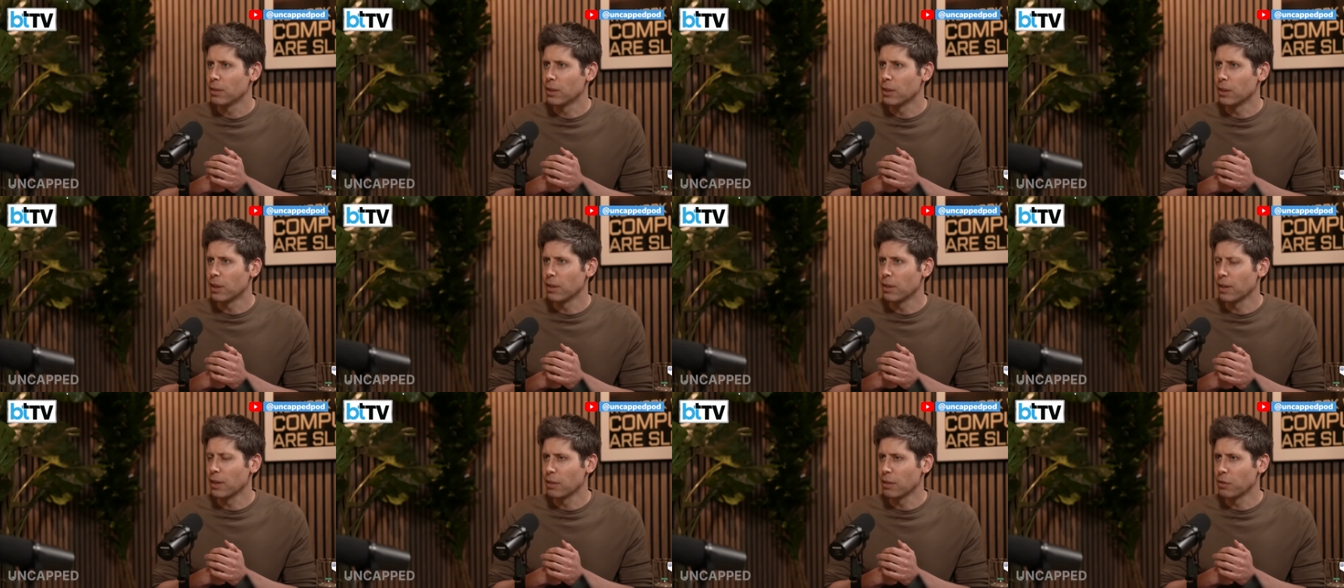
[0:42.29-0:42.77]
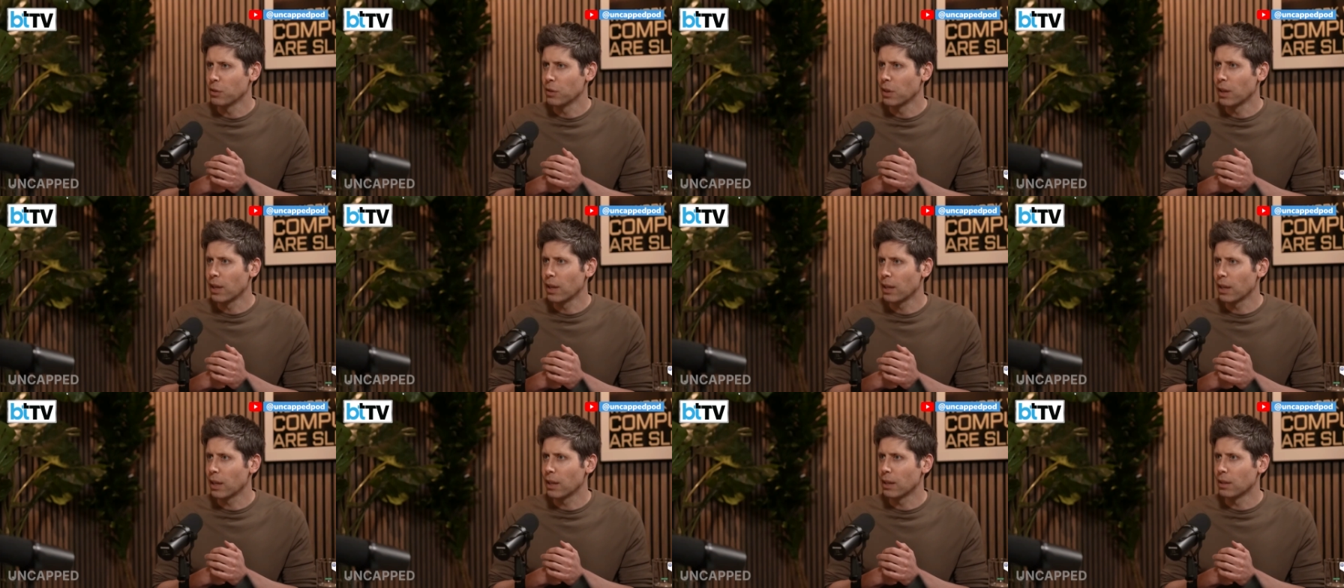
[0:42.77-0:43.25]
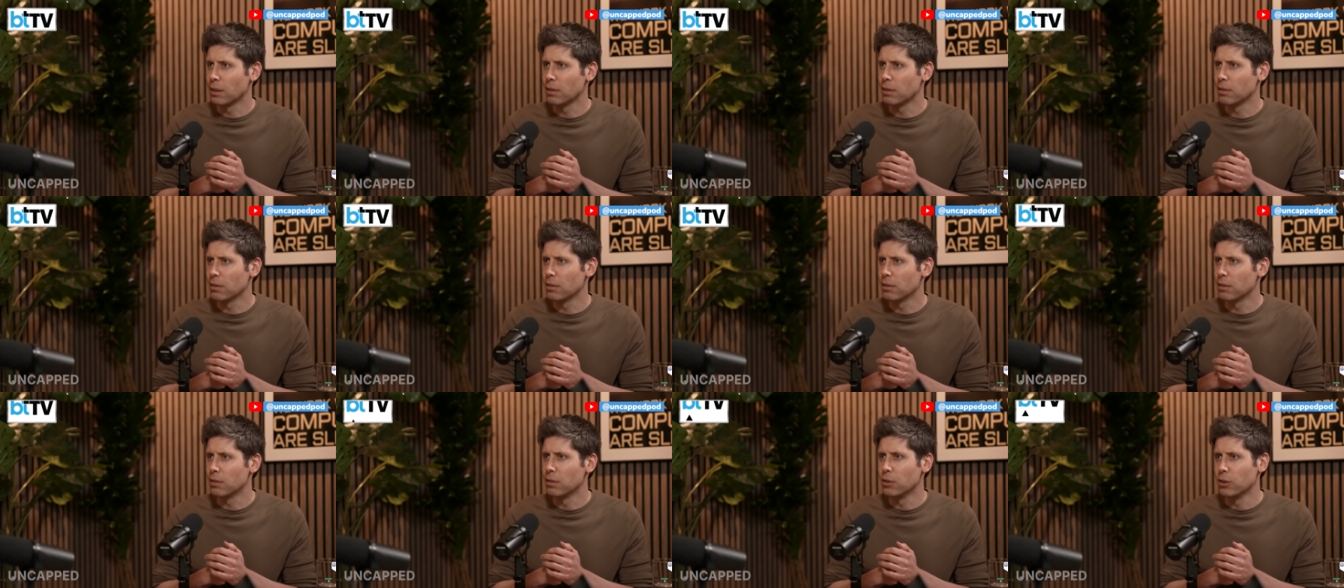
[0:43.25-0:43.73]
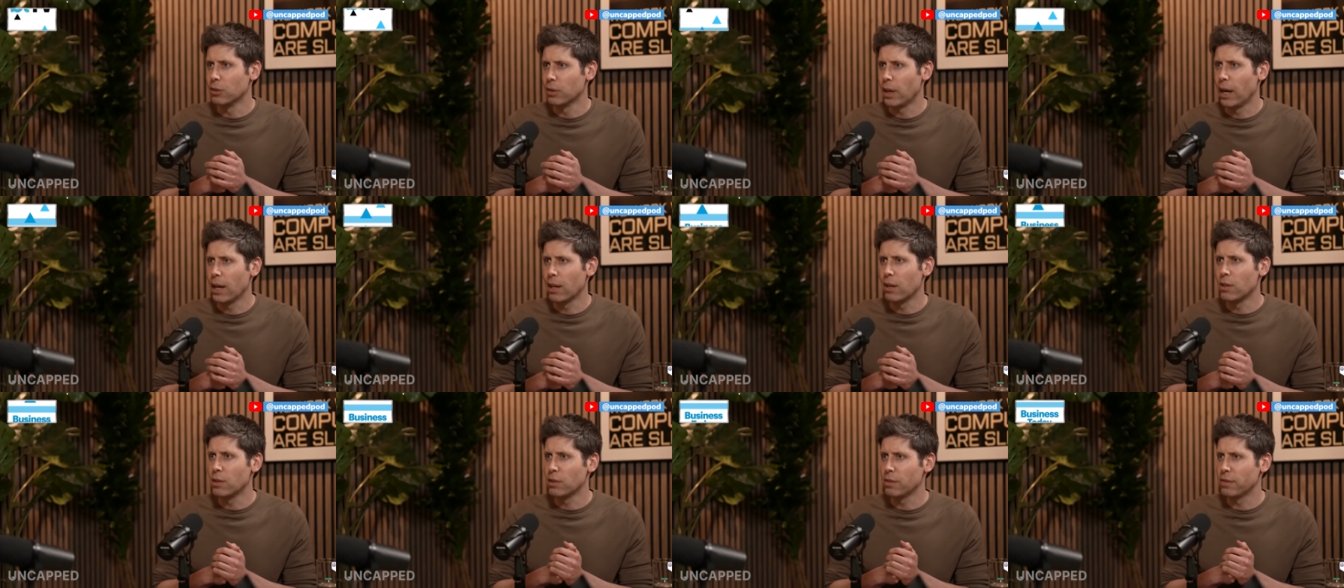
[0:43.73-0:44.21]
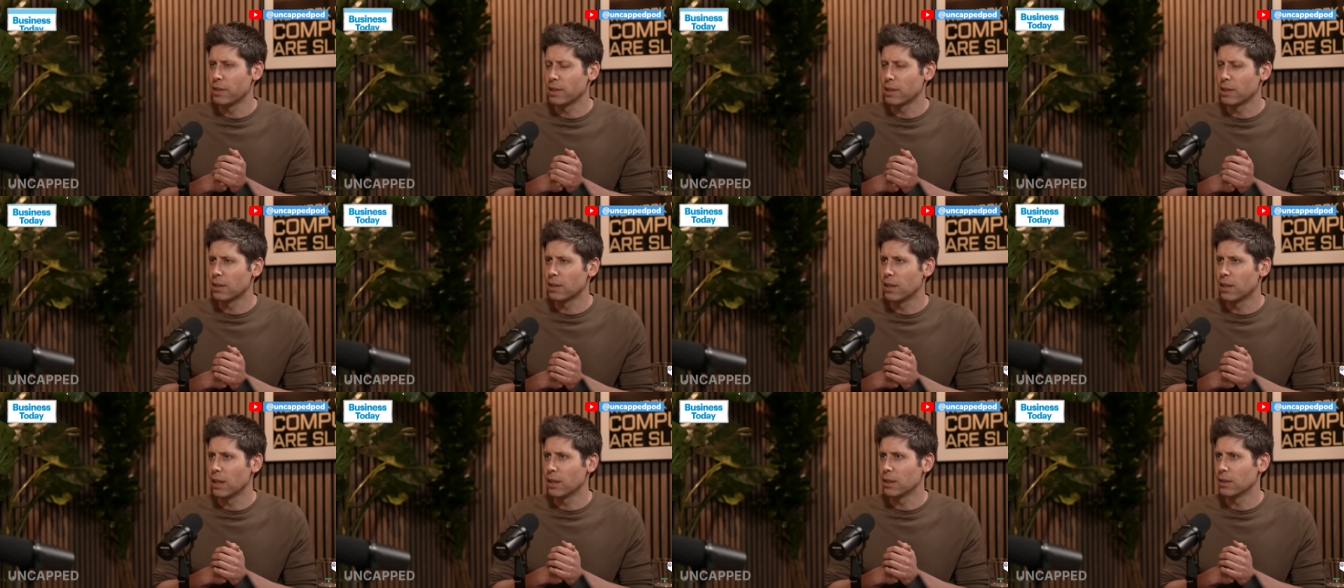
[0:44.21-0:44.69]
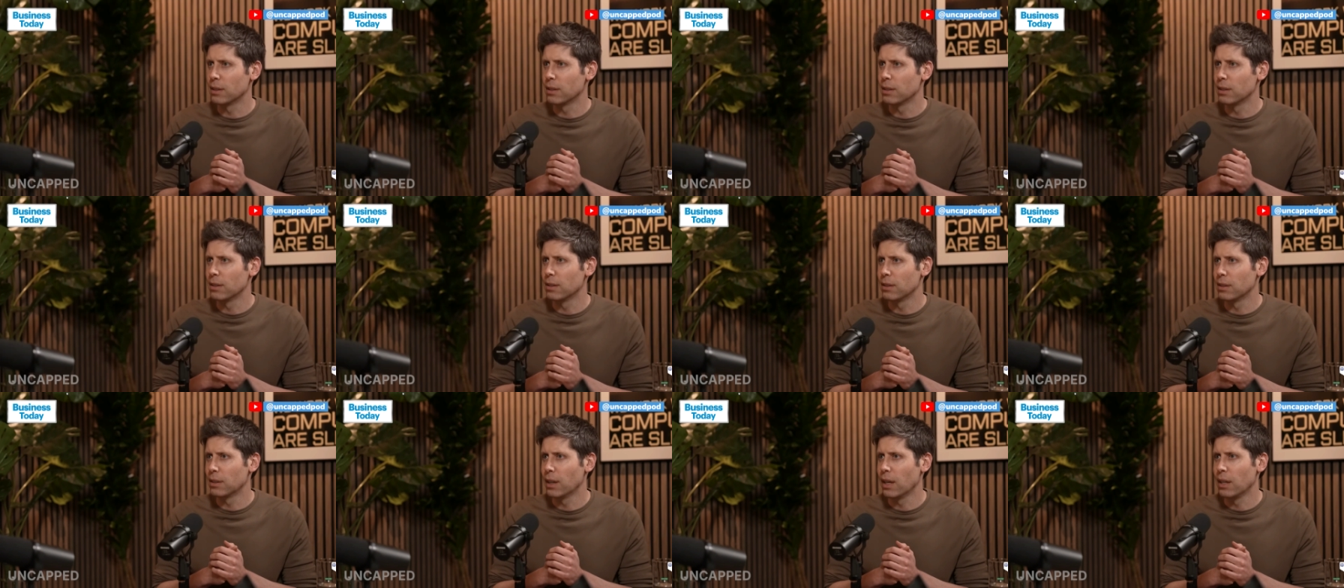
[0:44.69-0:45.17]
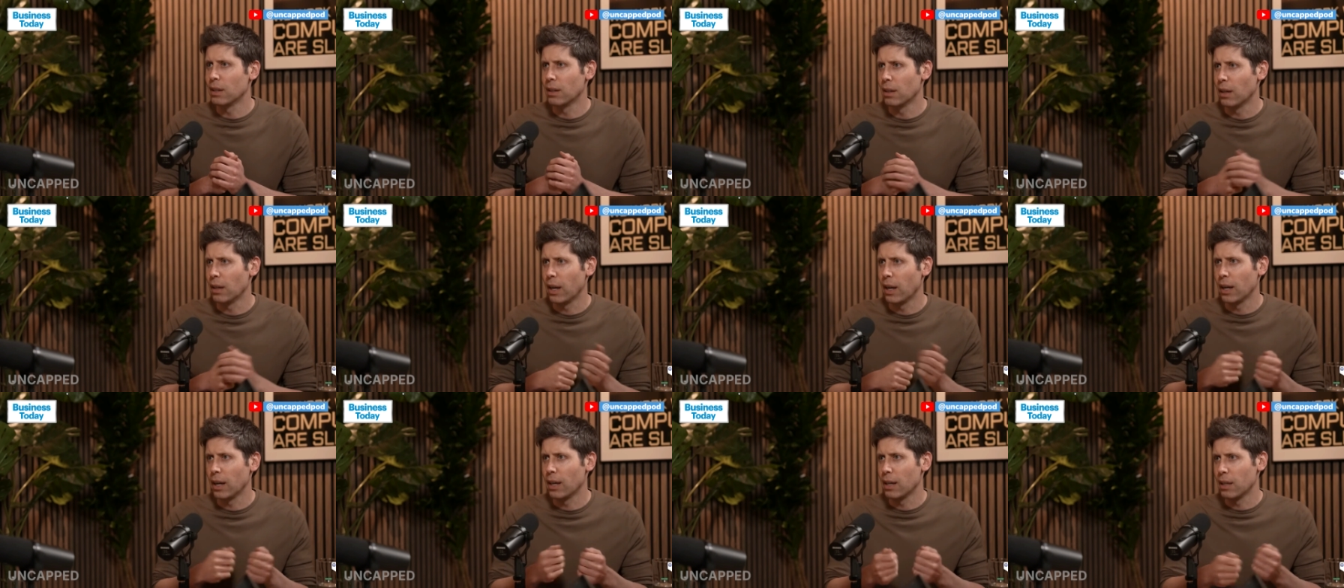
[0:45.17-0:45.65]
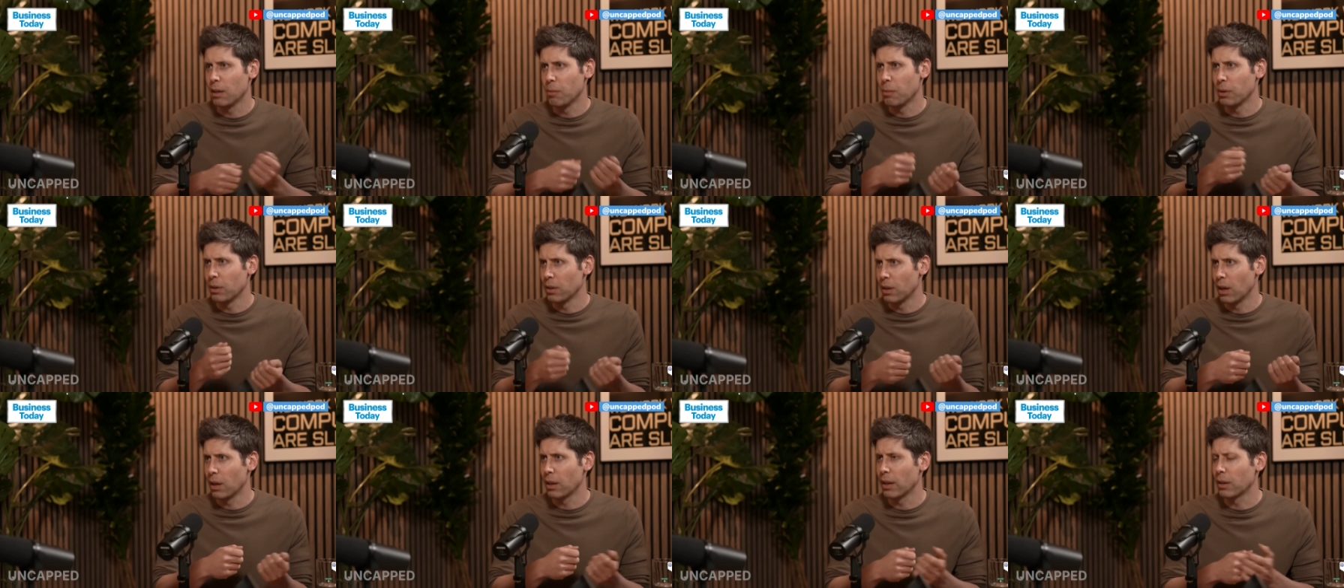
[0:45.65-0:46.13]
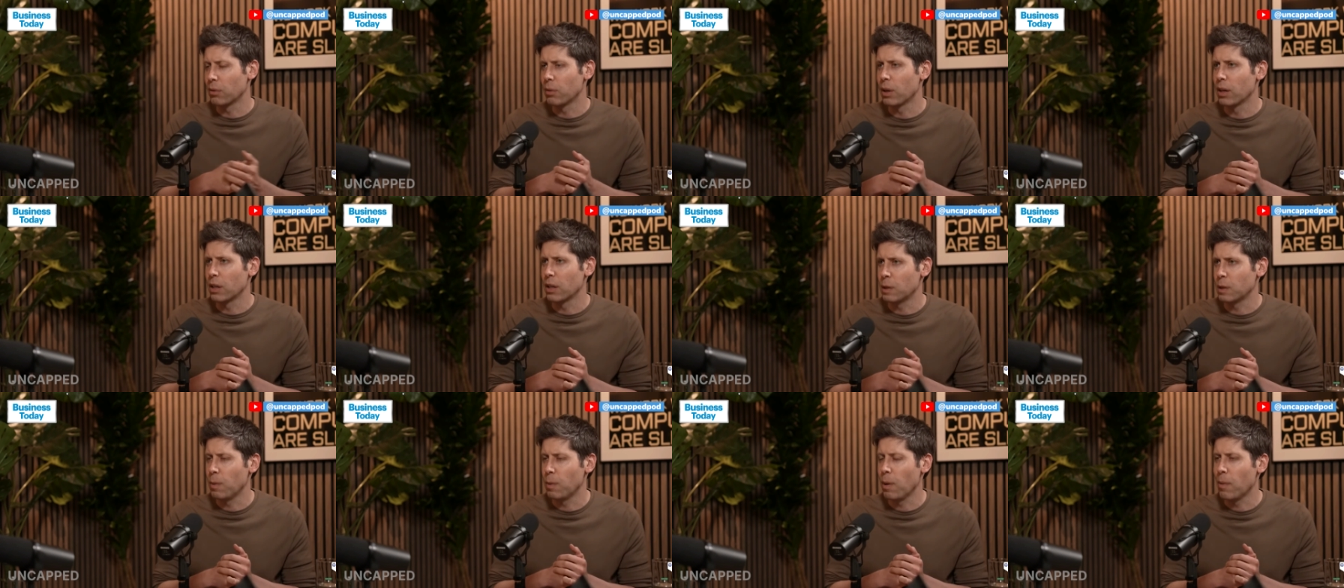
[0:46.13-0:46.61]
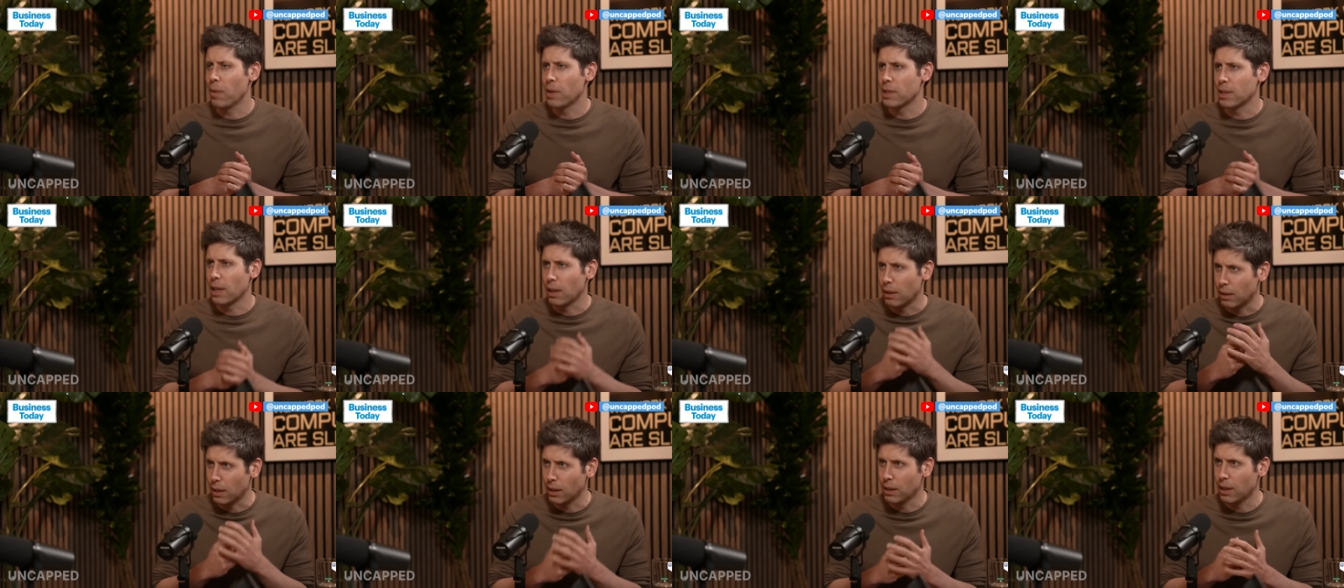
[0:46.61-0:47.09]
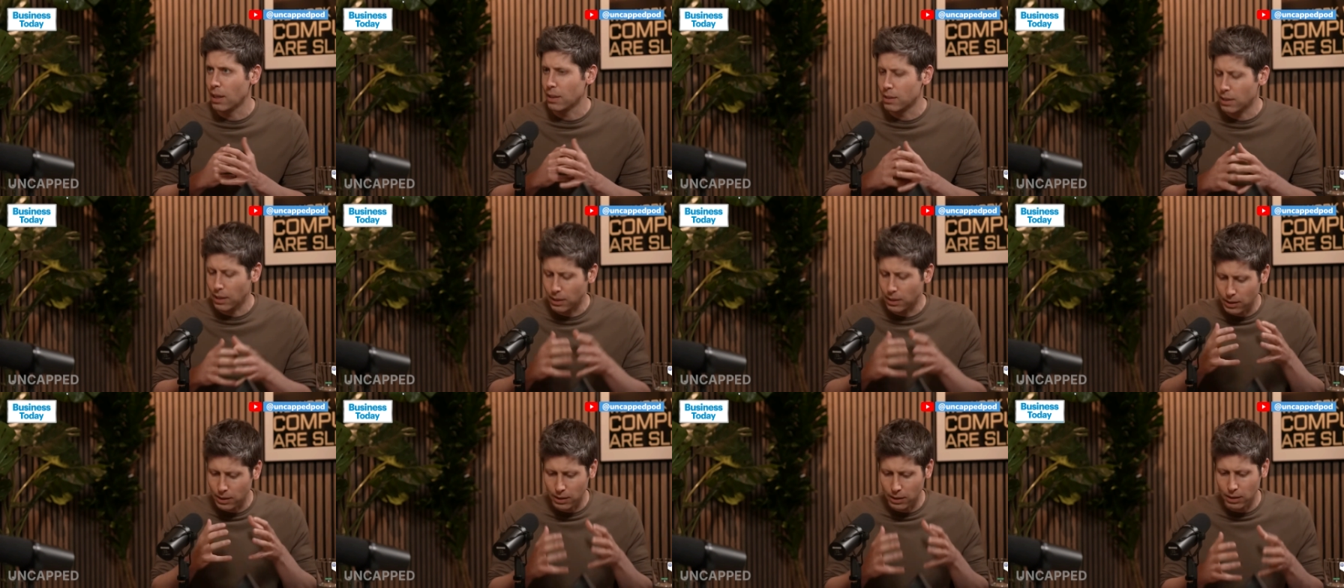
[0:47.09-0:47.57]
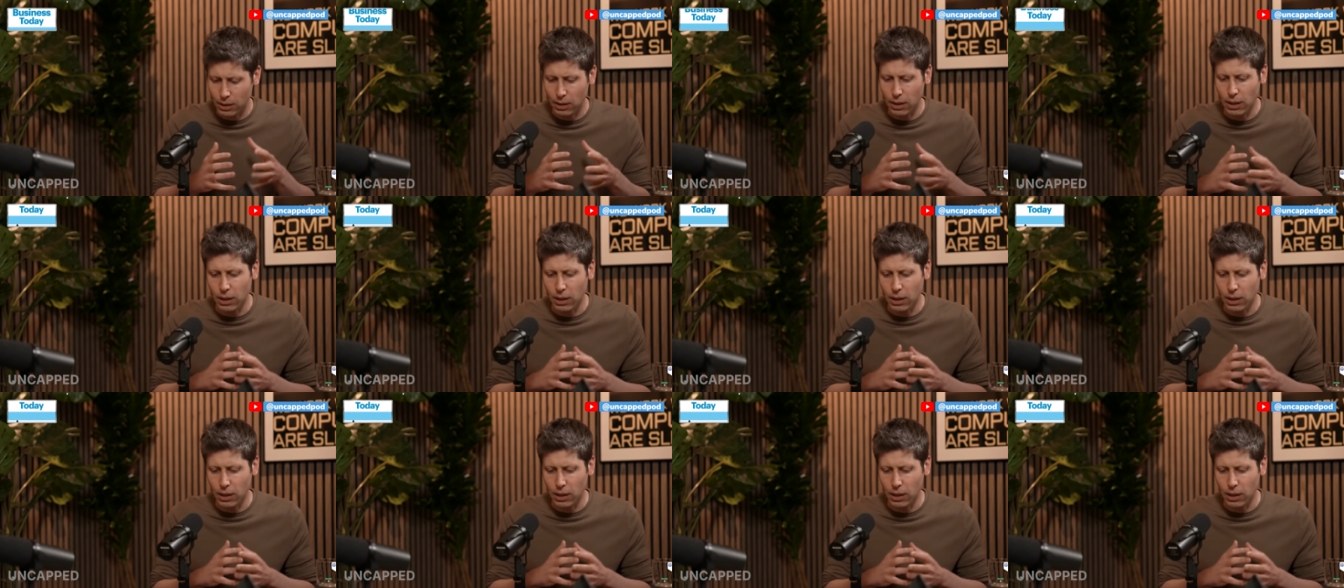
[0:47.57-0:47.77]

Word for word: you know i think if you could get like new high energy physics data and then ai the ability to like run experiments i think that's like a,